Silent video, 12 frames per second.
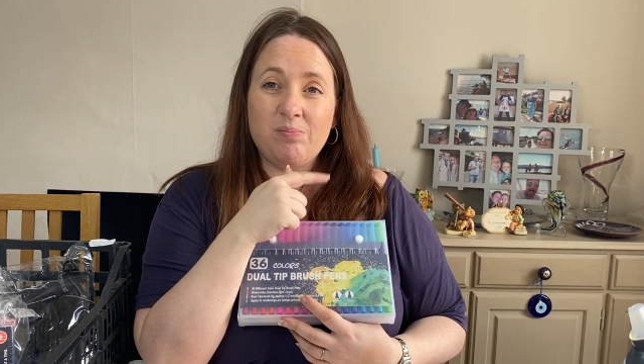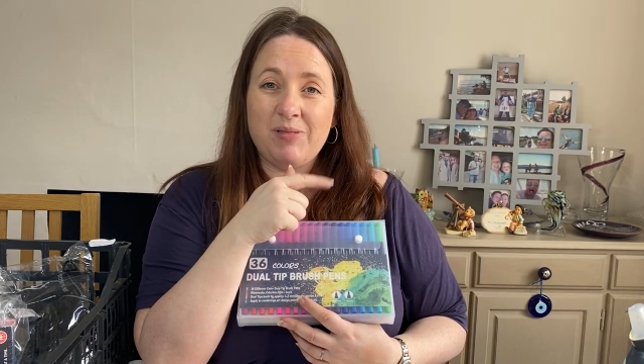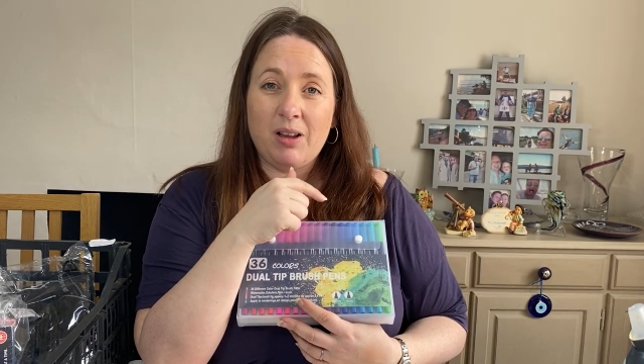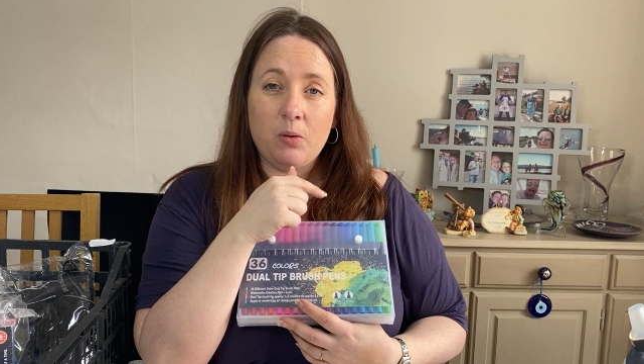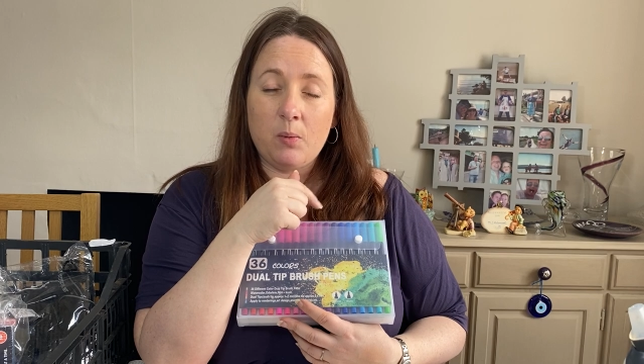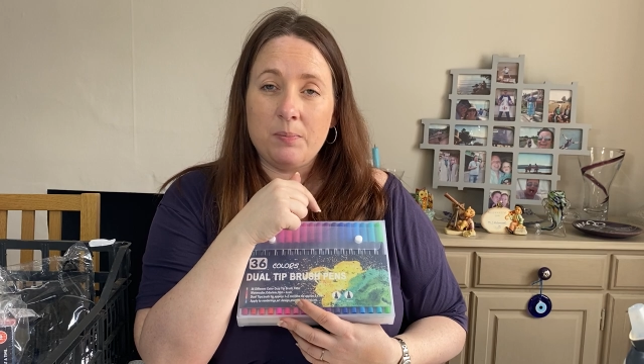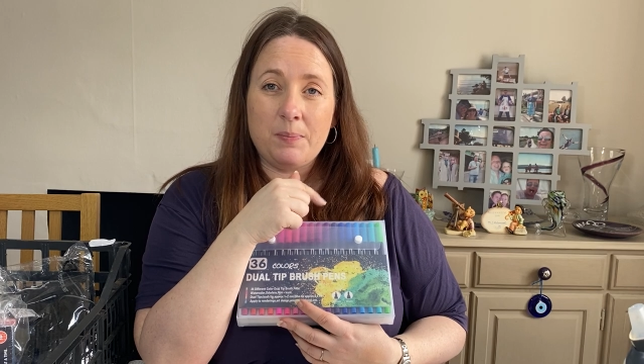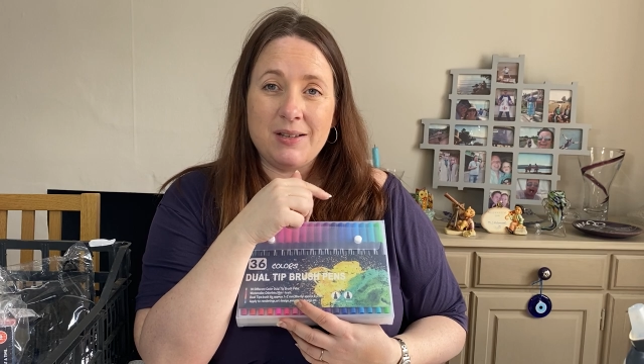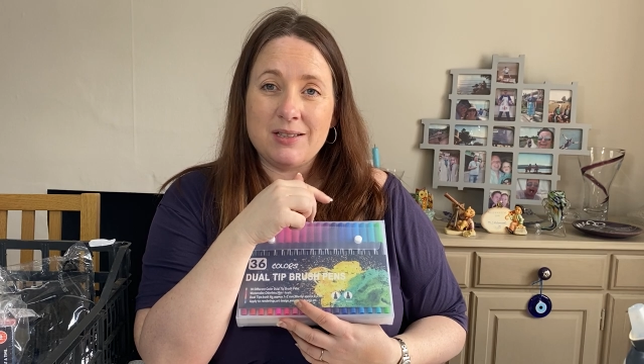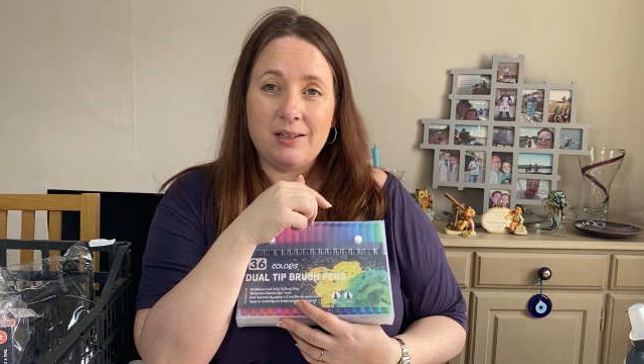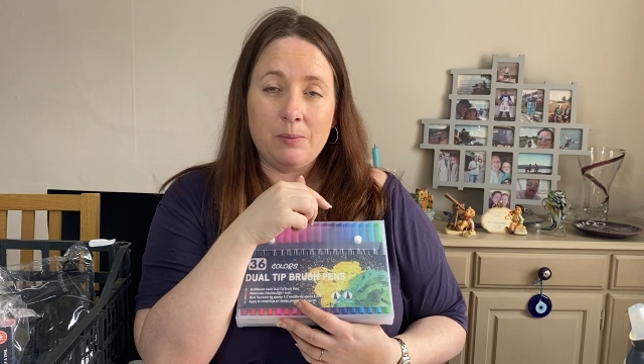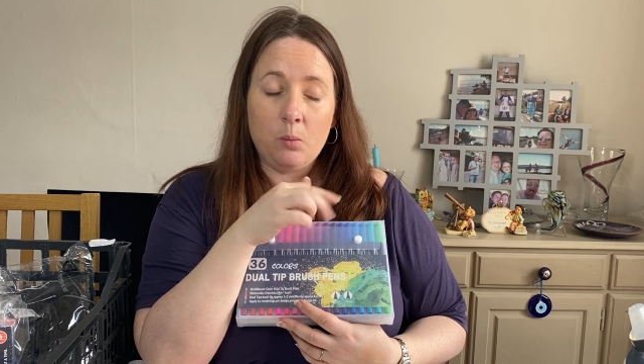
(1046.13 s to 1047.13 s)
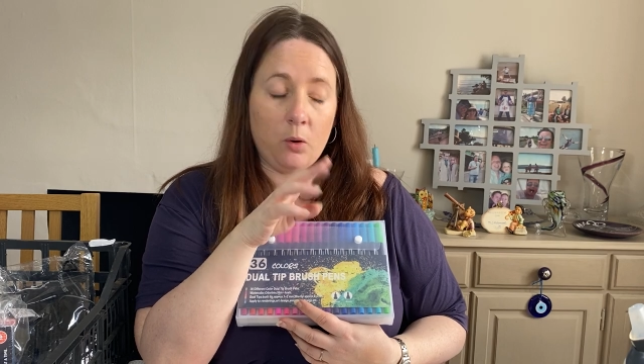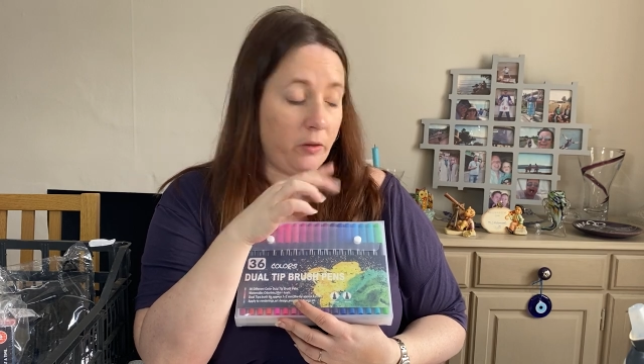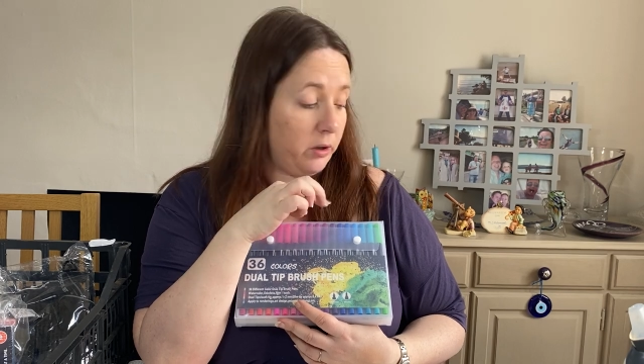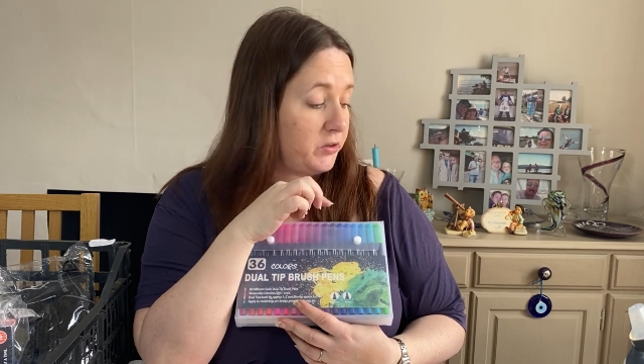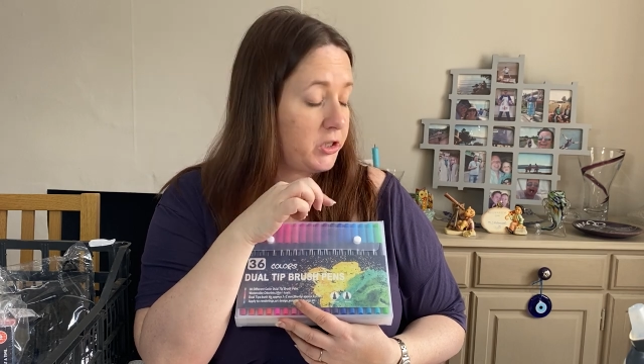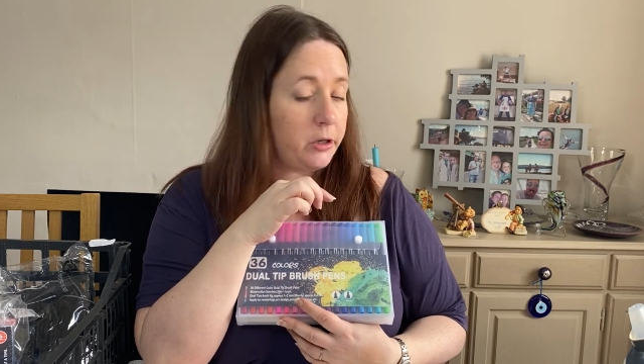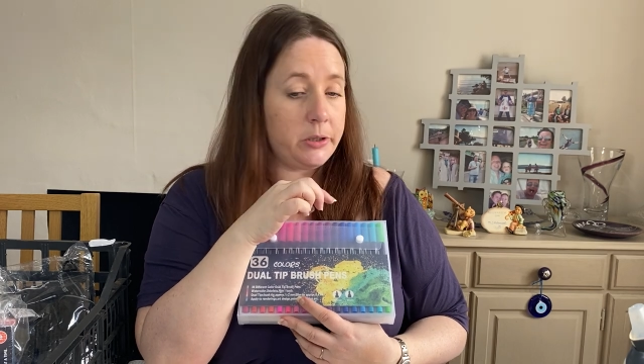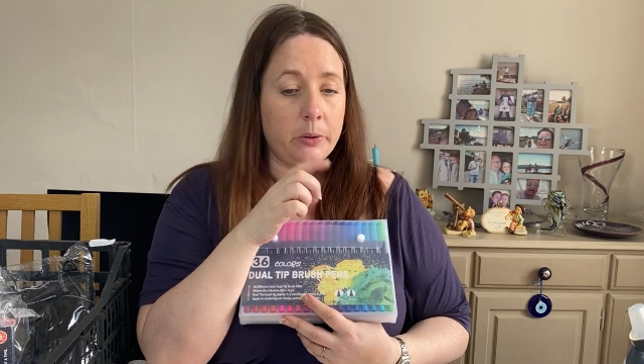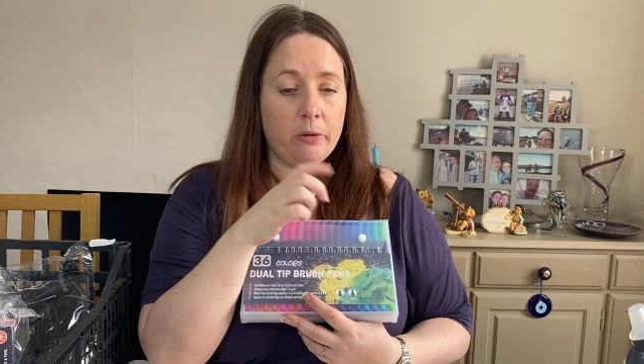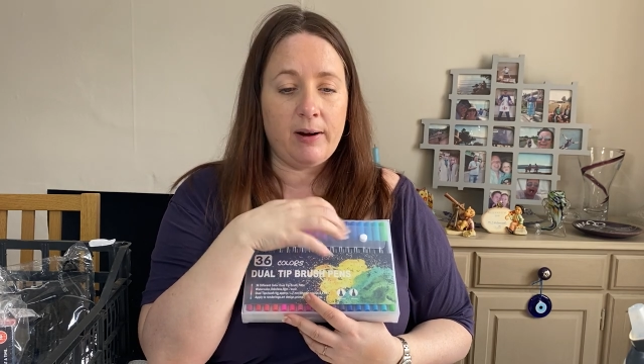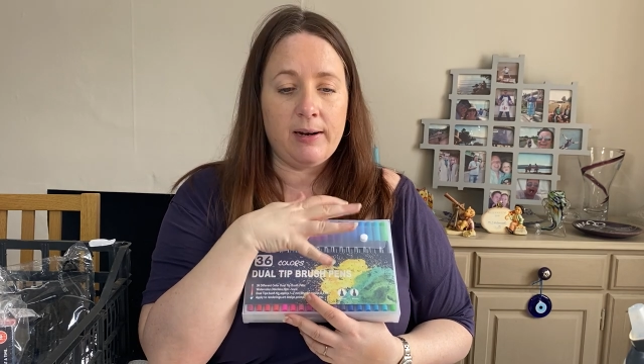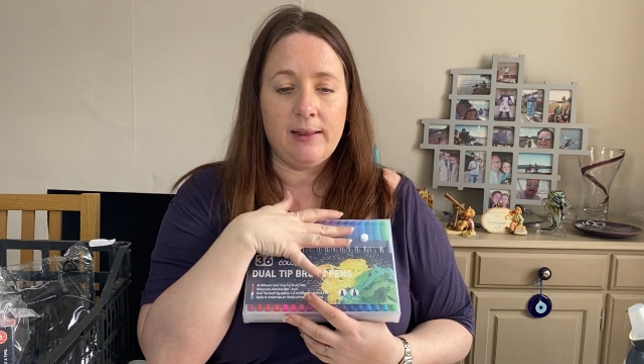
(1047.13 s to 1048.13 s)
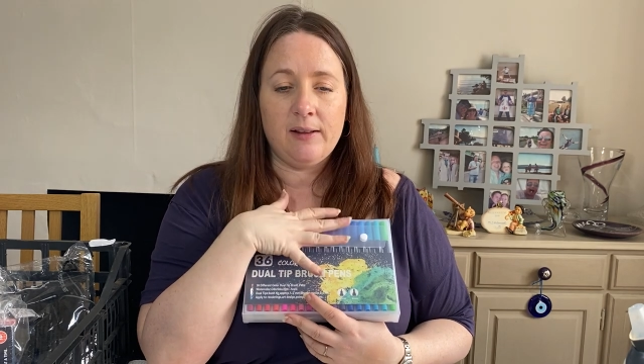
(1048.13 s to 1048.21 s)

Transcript: like the bits I didn't want I've showed you already.